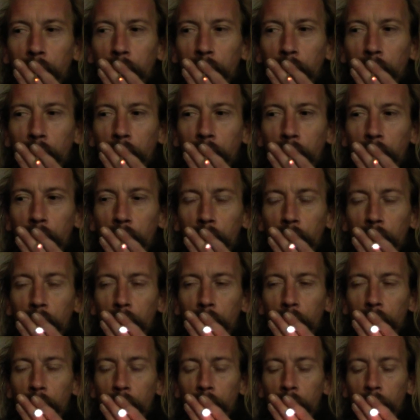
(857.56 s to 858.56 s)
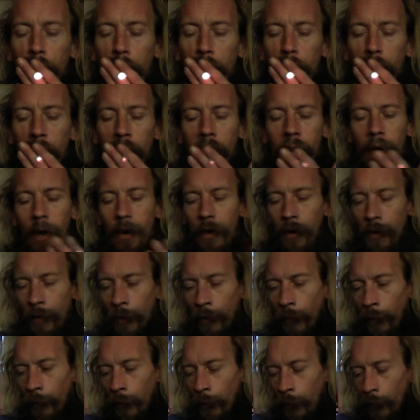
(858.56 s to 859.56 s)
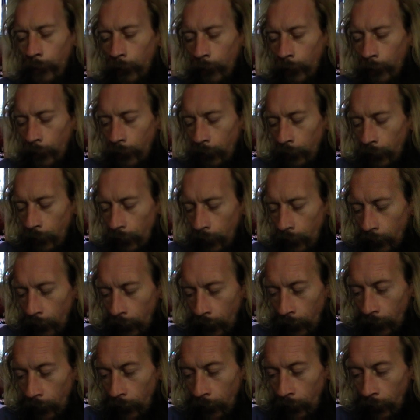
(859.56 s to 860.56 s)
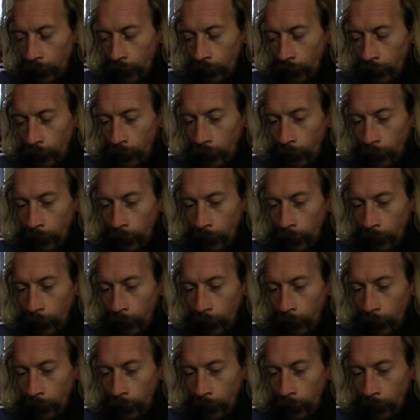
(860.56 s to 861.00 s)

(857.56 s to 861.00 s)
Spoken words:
(silence)